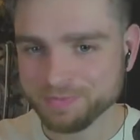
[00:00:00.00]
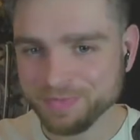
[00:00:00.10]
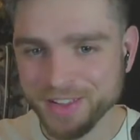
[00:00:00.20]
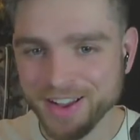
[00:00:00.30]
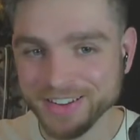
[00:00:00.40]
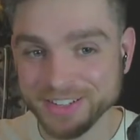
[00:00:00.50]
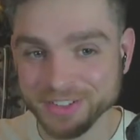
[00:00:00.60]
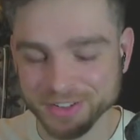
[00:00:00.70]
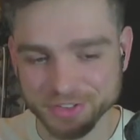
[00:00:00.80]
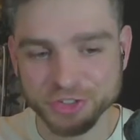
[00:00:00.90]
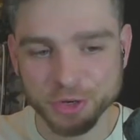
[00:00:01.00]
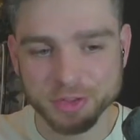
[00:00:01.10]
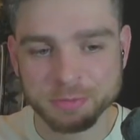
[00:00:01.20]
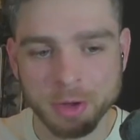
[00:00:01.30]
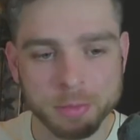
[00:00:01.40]
I need to chew
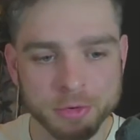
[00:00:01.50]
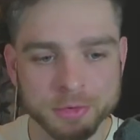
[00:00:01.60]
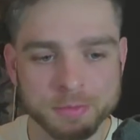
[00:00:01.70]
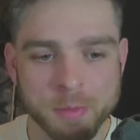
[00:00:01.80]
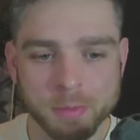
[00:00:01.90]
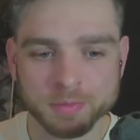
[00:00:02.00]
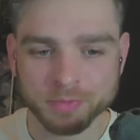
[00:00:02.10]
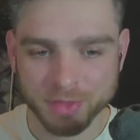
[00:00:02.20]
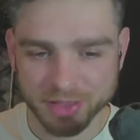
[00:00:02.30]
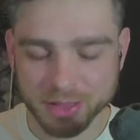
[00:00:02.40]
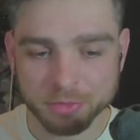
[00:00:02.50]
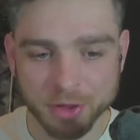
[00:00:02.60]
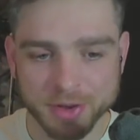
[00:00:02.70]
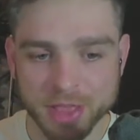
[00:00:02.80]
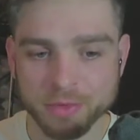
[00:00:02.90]
this popcorn. It keeps
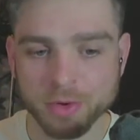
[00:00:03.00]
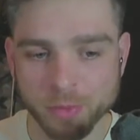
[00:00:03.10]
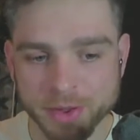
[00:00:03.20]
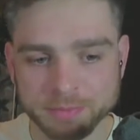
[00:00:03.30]
going down the wrong way.